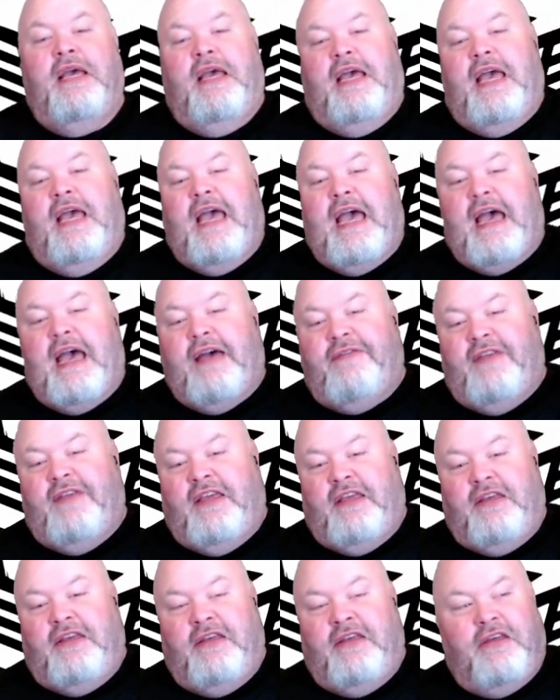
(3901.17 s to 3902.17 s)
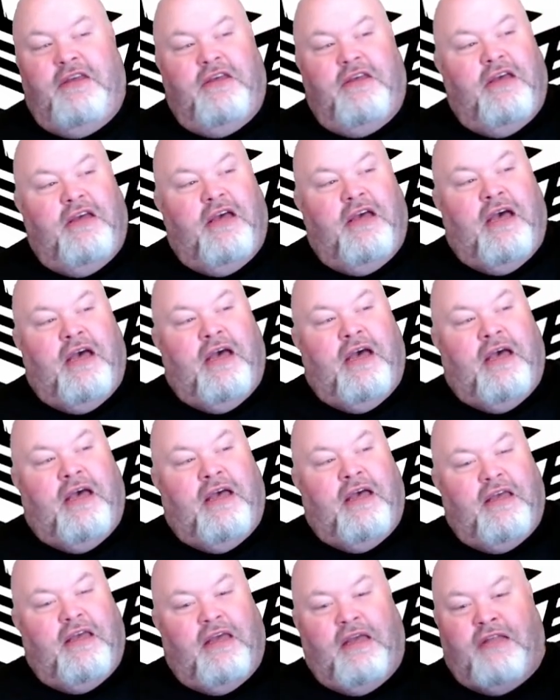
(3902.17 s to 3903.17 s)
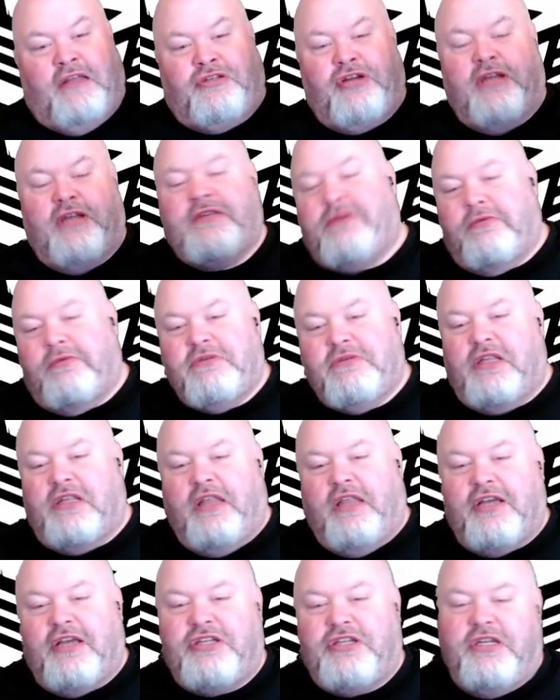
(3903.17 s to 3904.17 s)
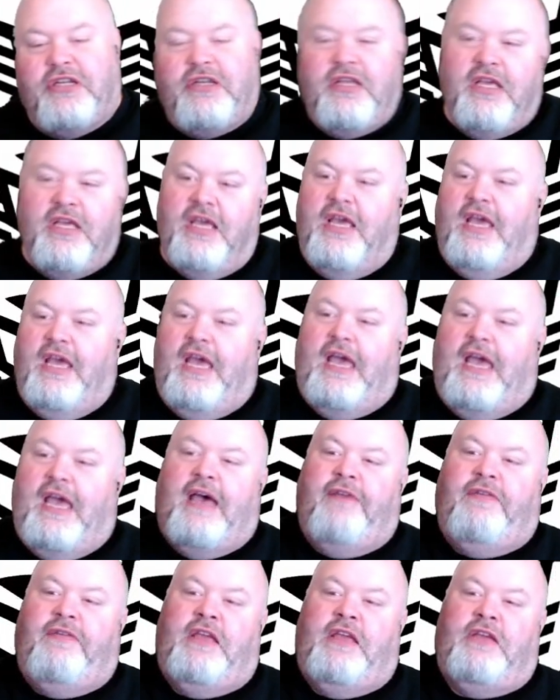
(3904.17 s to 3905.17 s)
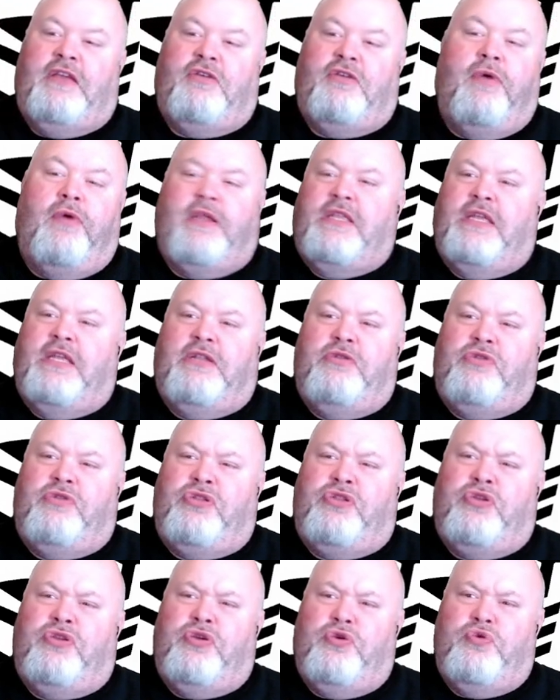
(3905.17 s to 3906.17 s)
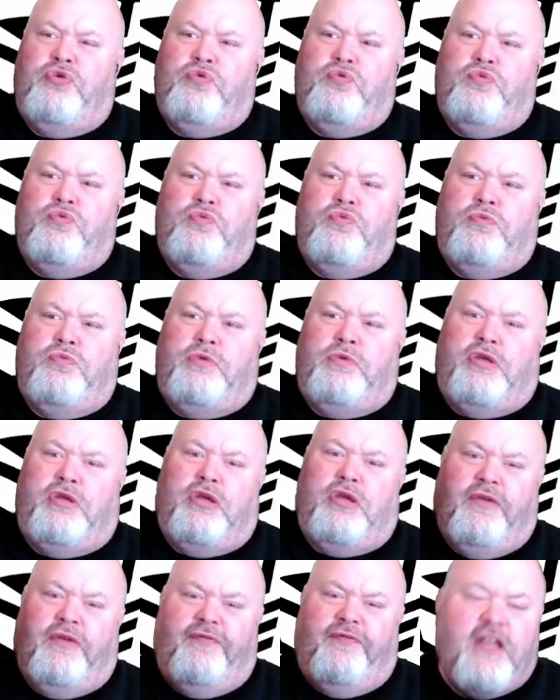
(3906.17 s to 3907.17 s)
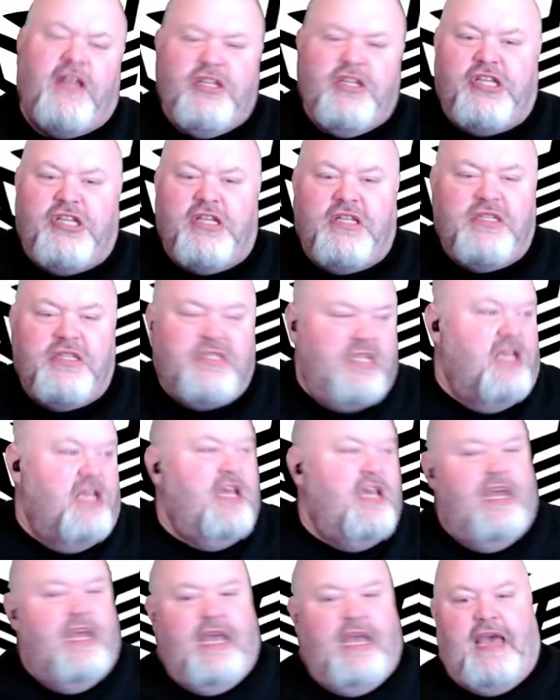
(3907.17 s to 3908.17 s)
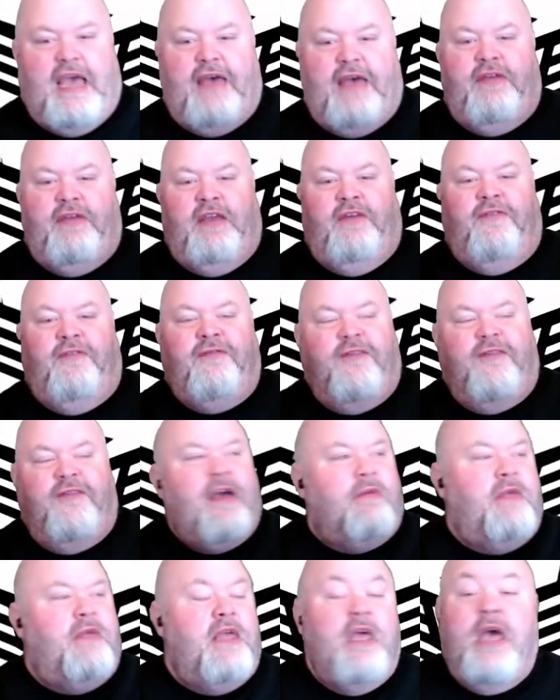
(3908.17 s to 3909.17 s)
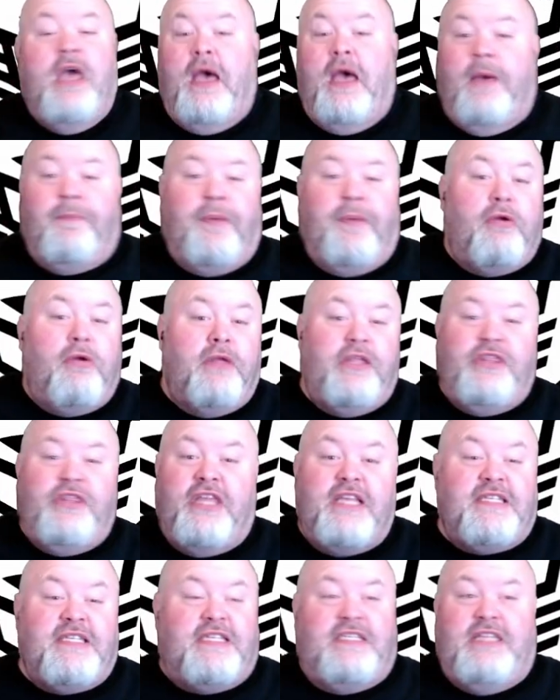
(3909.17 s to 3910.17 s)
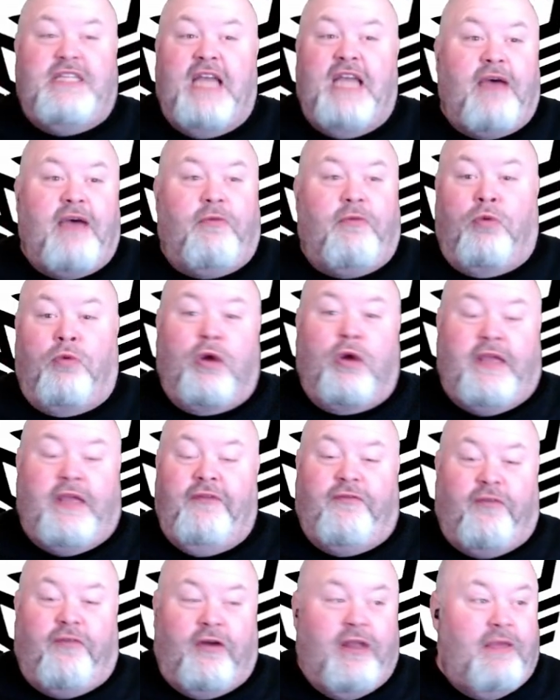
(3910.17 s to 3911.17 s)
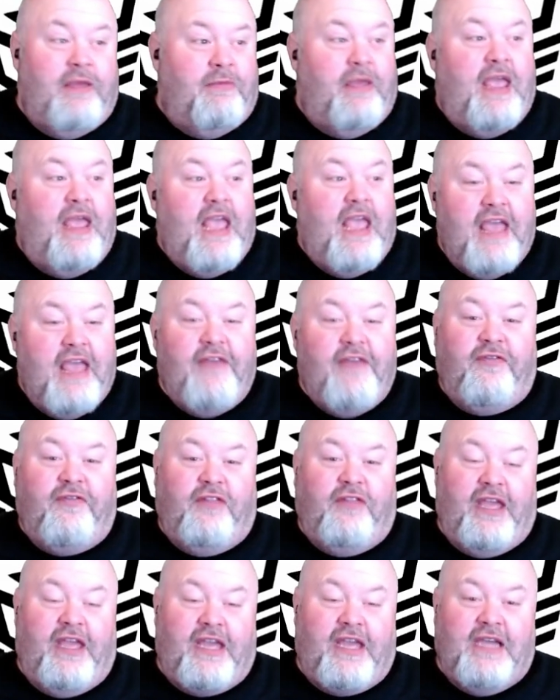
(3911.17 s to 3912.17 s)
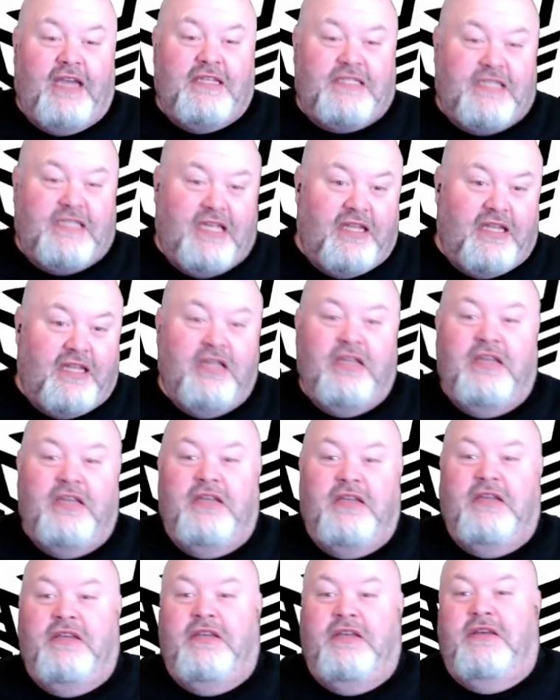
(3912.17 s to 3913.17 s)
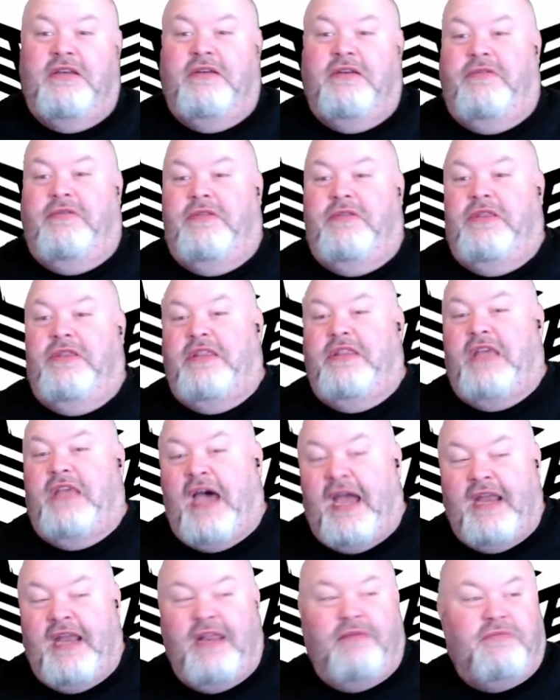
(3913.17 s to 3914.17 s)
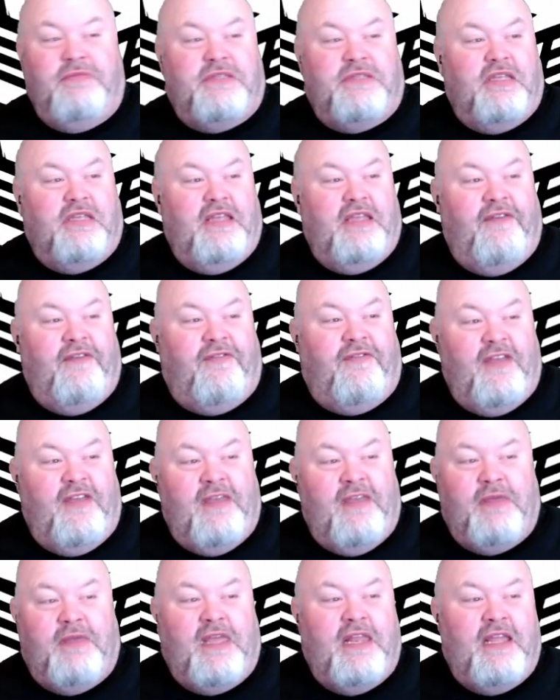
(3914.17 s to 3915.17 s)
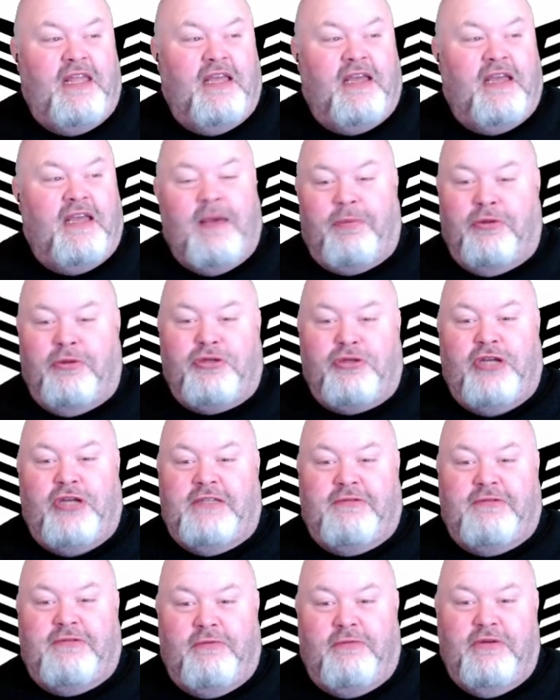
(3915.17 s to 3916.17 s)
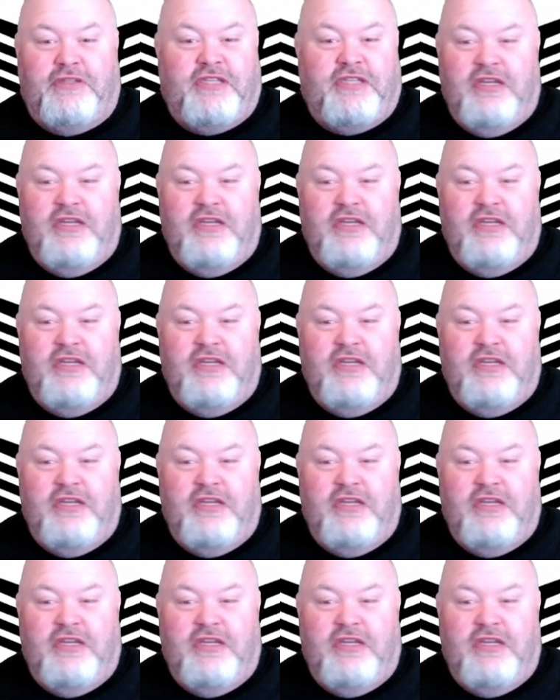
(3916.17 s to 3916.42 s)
having uh, a Transformers collection, having going to to conventions, having a family. Apparently, this is not working for him. If, like I said, items, if him getting a couple Transformers